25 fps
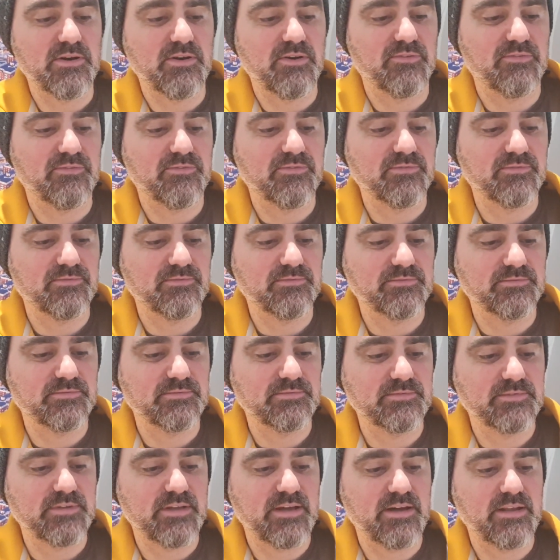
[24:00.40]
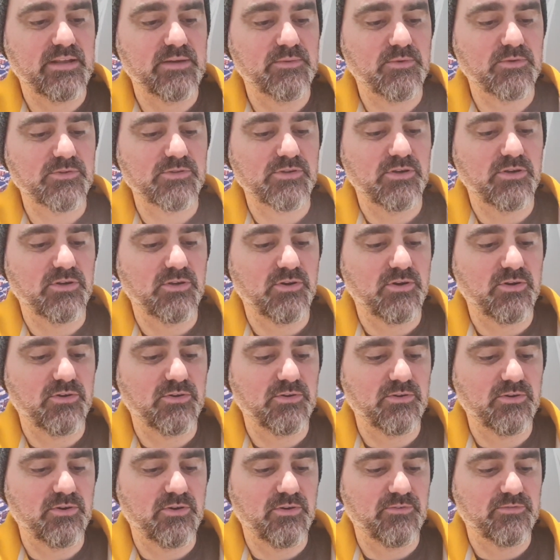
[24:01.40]
it off. Now there was a
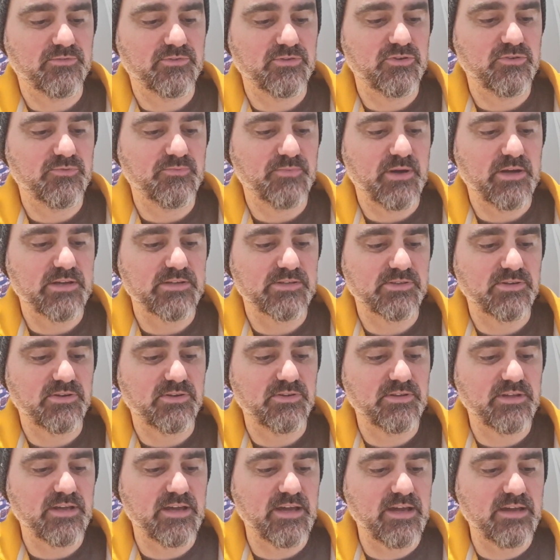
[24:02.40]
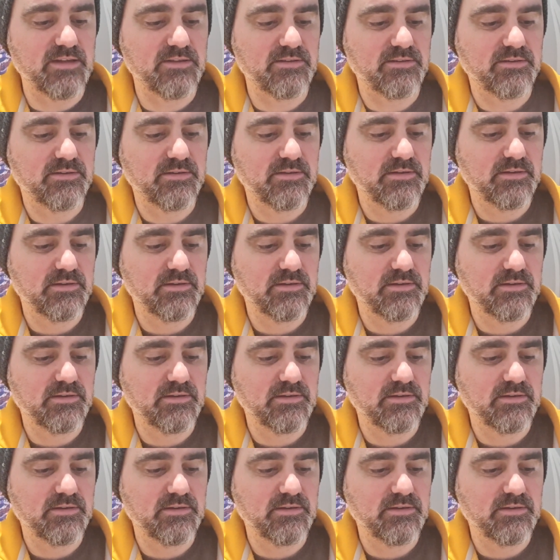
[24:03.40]
lot of toothpaste on there.